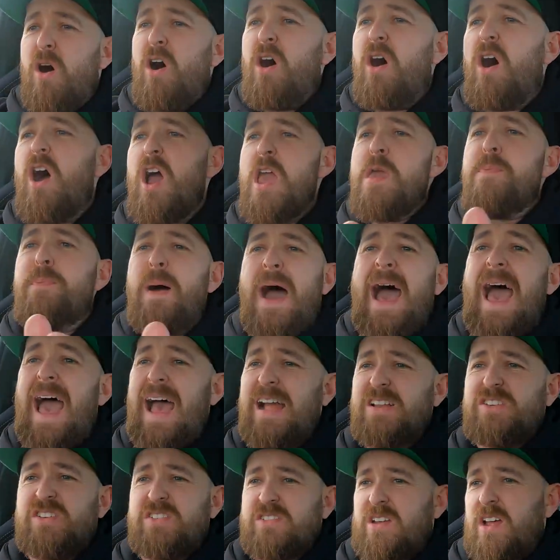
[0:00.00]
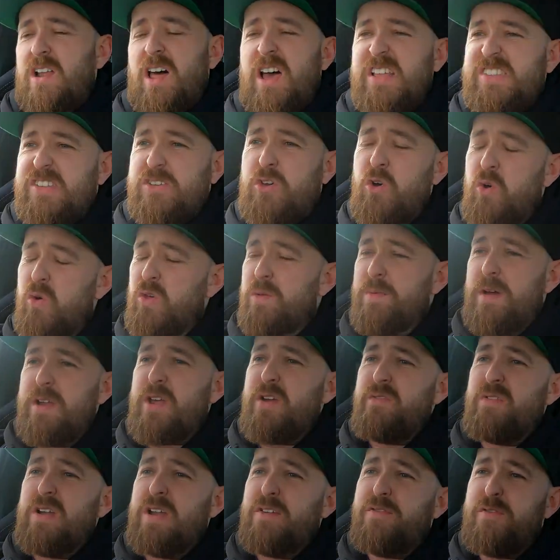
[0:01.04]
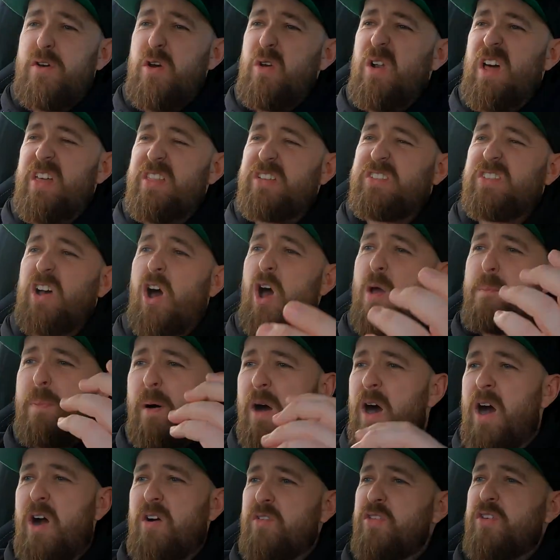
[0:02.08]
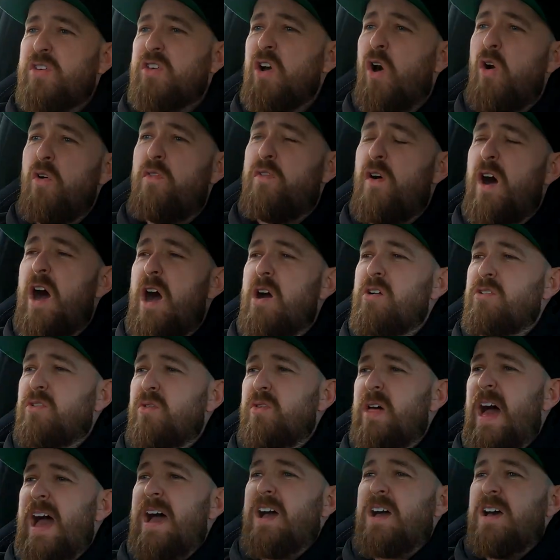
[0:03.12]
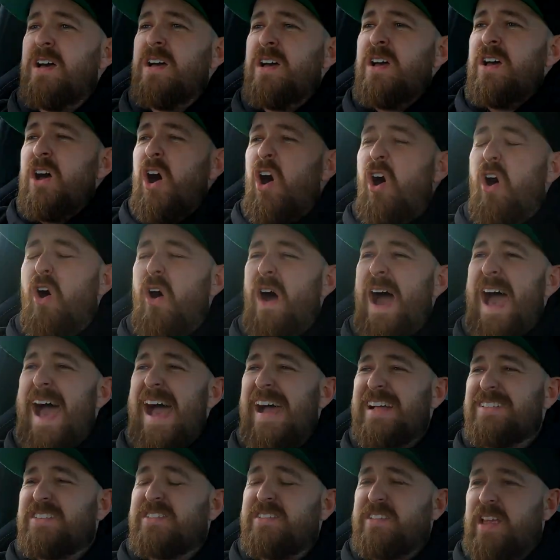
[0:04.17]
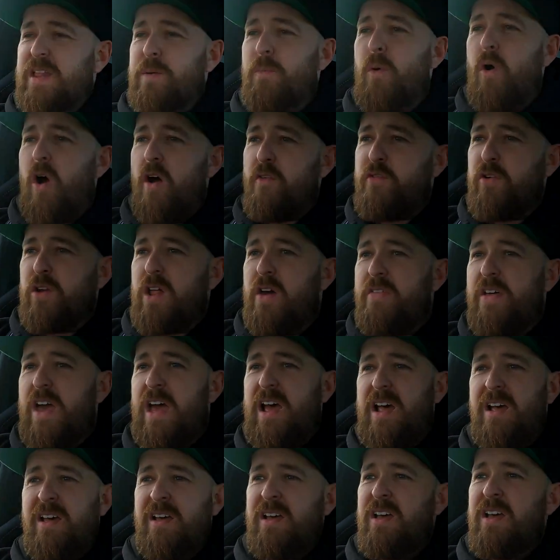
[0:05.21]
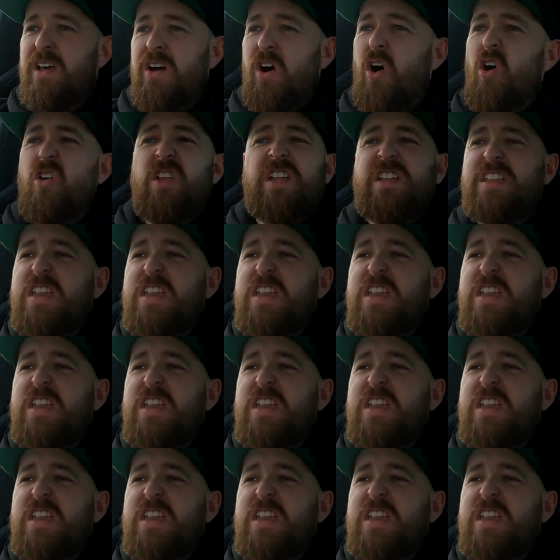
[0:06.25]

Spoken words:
hyper hatches I like to call them. I don't really feel like the Type R and the Golf R and all that are hot hatches anymore. I feel like they're on a